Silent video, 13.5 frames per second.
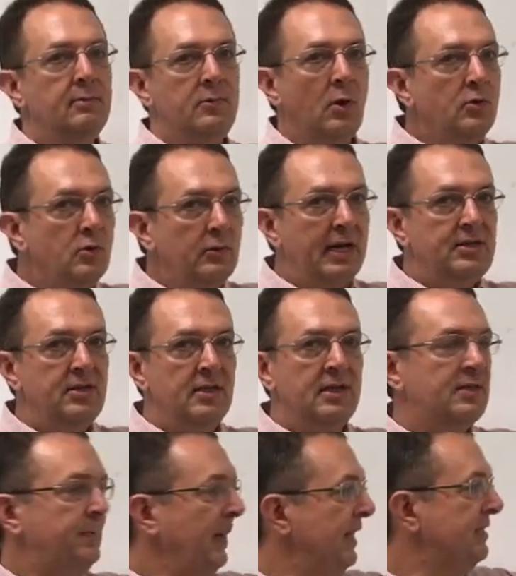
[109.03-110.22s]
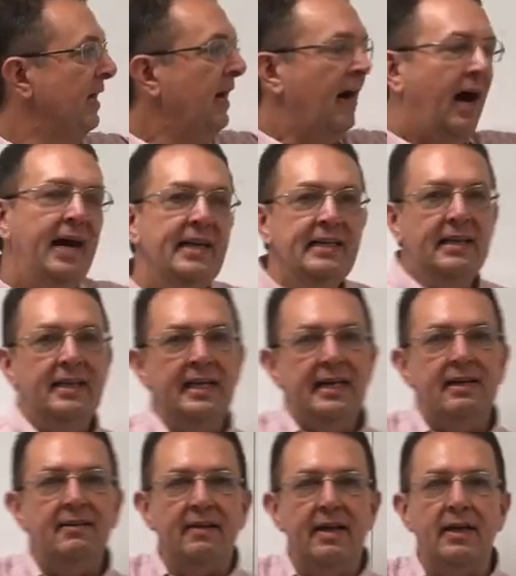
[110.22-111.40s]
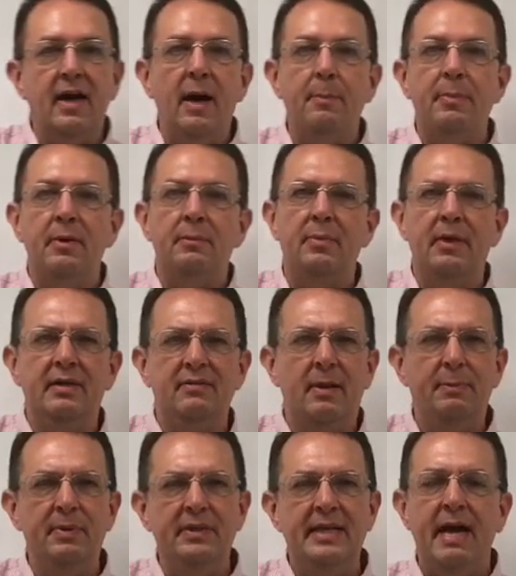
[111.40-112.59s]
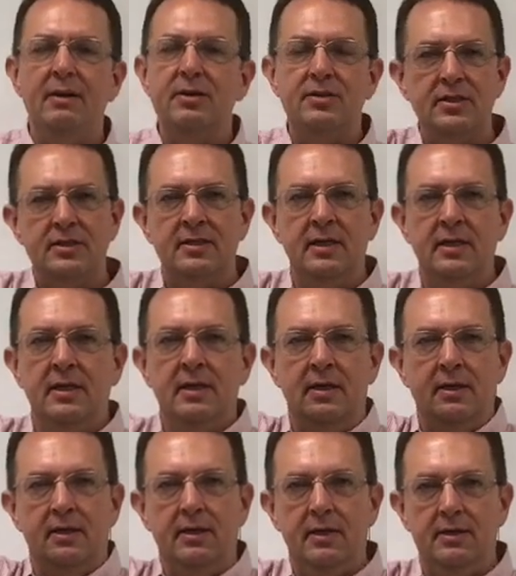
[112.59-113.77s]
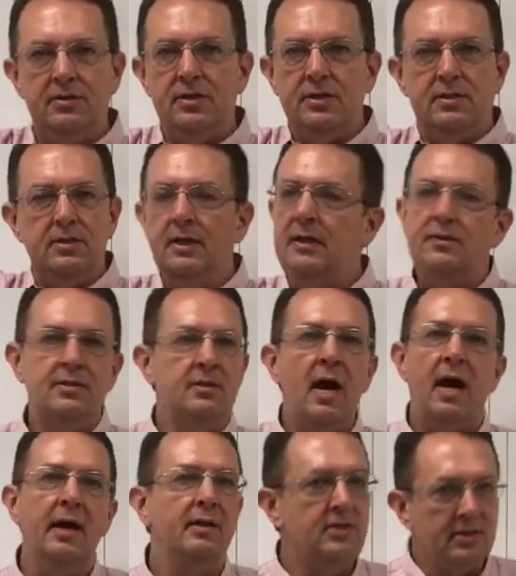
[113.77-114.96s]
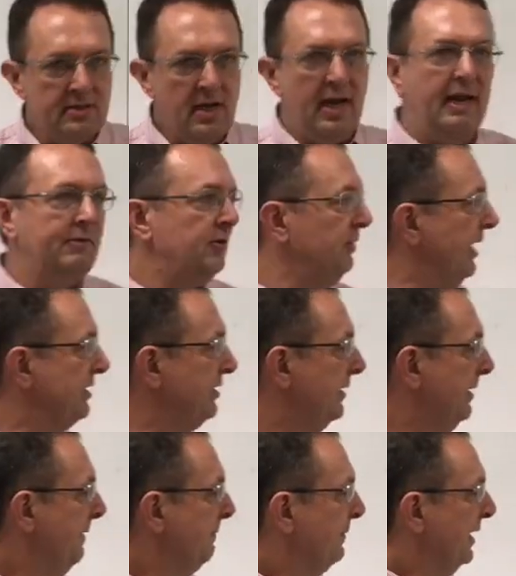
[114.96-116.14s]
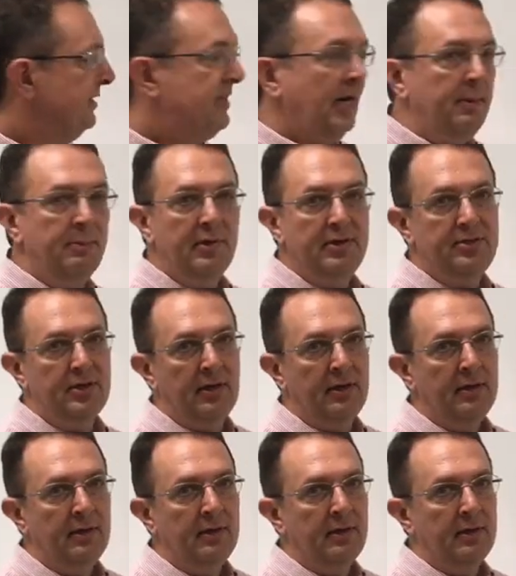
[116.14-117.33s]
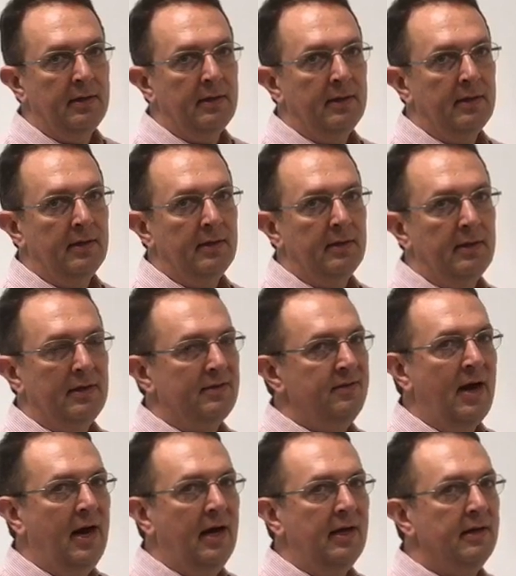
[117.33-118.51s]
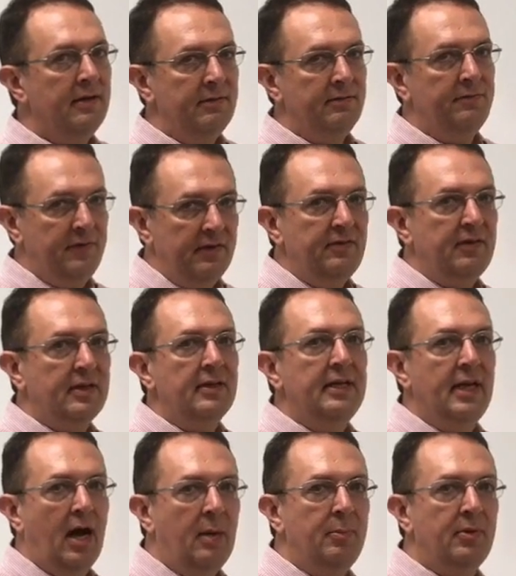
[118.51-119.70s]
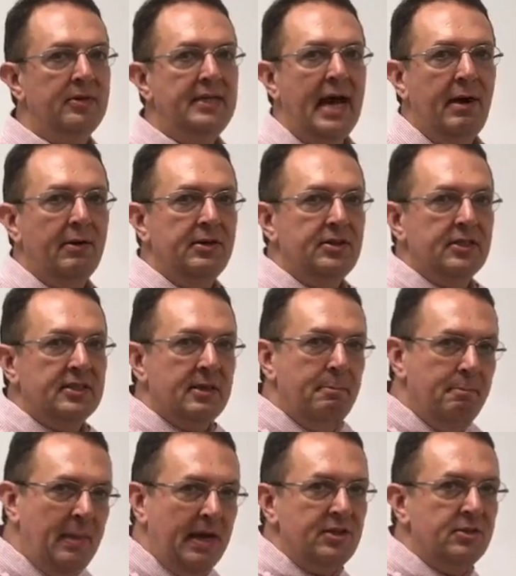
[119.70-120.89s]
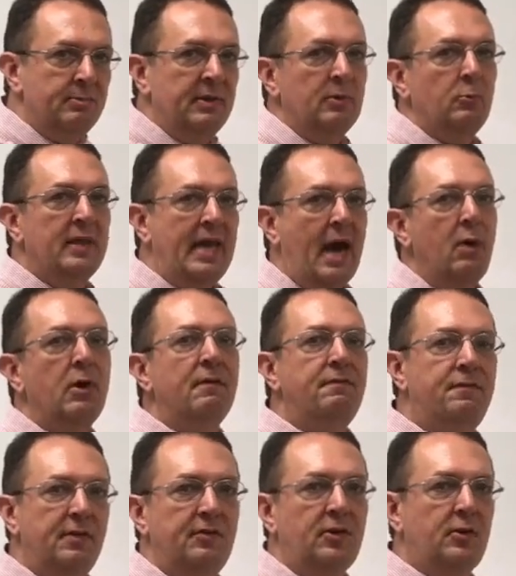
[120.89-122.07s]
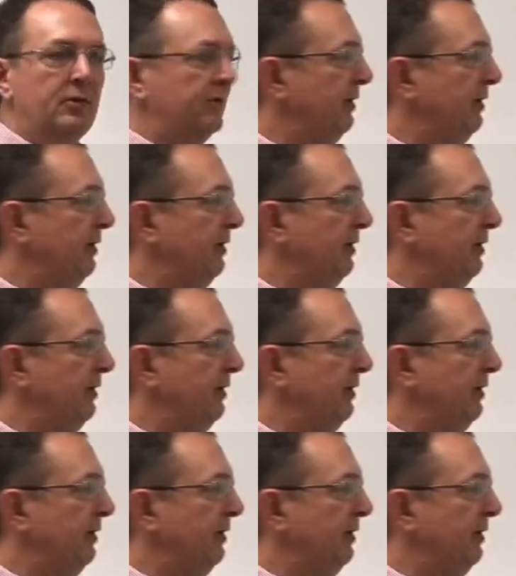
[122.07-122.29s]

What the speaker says: no direction in space. Height, you think it's like up, but it's up and down. Does not have a direction. Temperature, it's not physically up or down. It's just a measurement without a physical